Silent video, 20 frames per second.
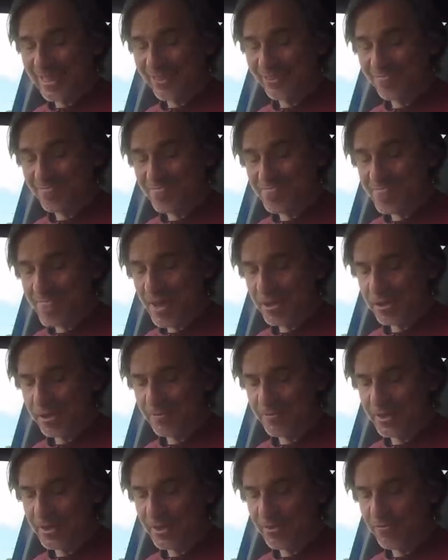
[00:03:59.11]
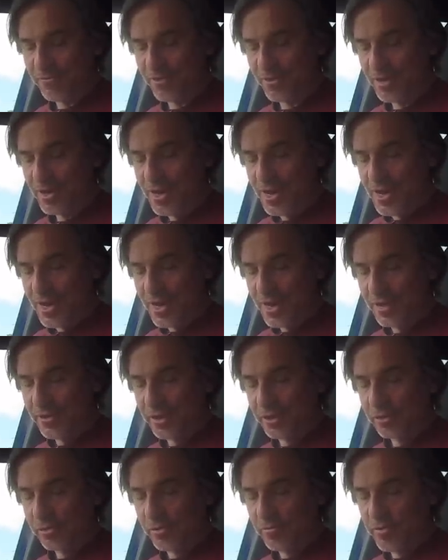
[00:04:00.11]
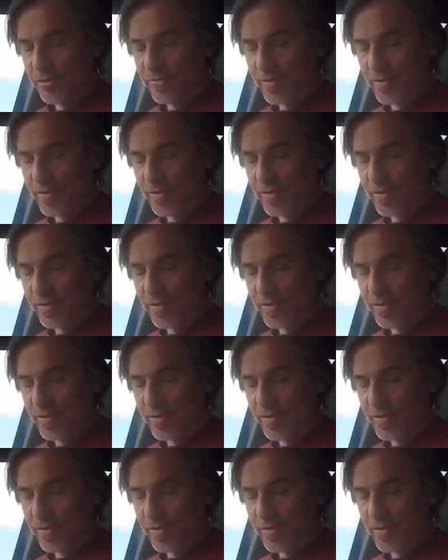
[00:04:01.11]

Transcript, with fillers: That's massively different and that's sort of